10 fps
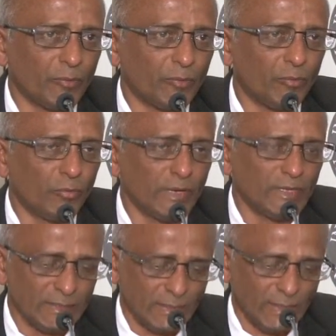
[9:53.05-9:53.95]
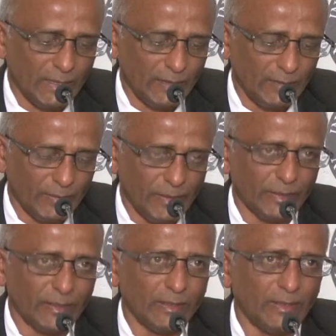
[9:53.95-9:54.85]
could register,
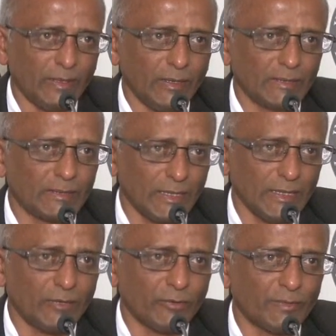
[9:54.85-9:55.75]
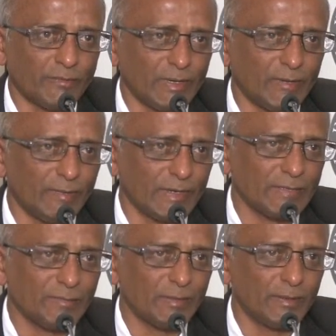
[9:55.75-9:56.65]
the Australian laws are very
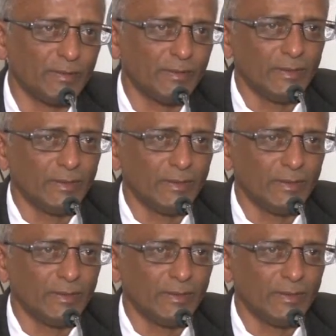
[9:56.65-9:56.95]
flexible.